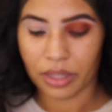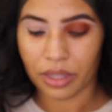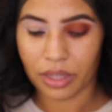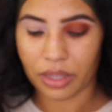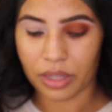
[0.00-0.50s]

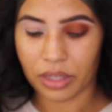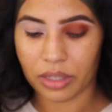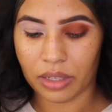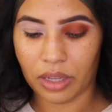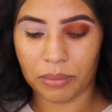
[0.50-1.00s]

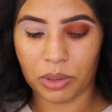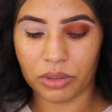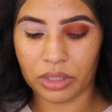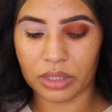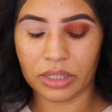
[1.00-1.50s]
And I'm
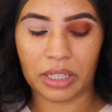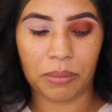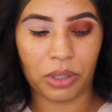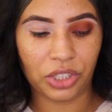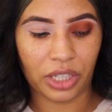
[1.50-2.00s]
using the same
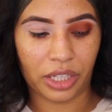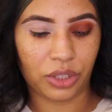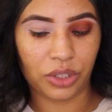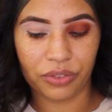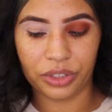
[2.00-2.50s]
brush that I
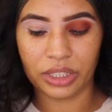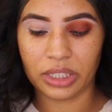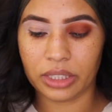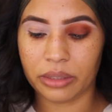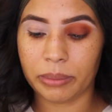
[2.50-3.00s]
used for
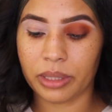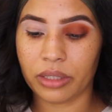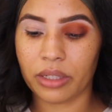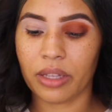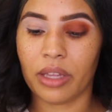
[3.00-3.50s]

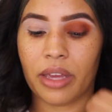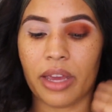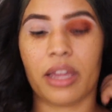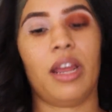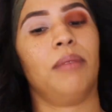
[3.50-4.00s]
cinnamon.
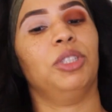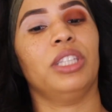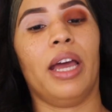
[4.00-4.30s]
And I'm just